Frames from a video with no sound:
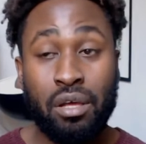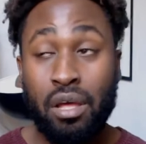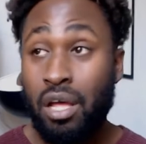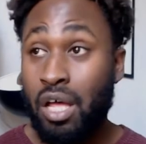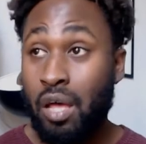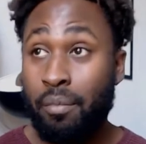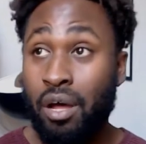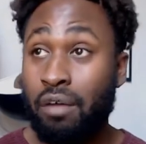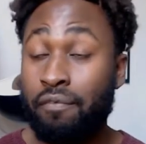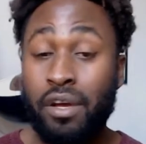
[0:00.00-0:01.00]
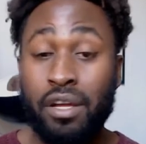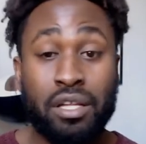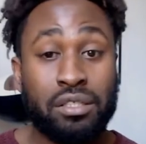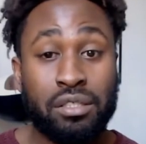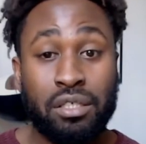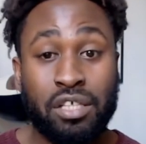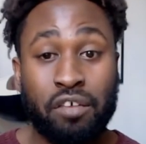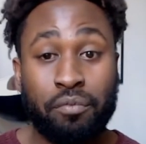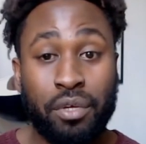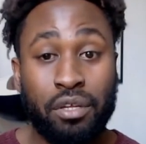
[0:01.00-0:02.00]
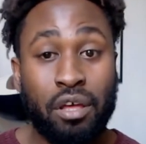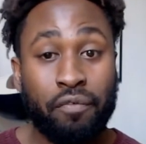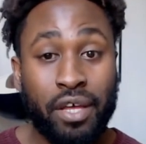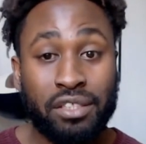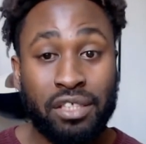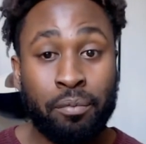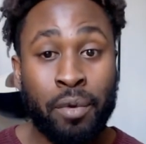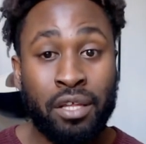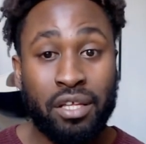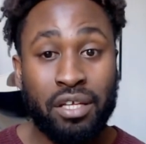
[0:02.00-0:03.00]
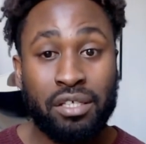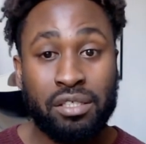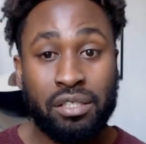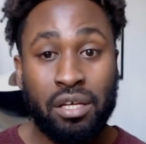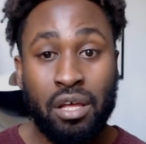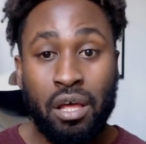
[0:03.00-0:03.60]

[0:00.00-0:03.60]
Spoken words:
Our finances have been affected by this.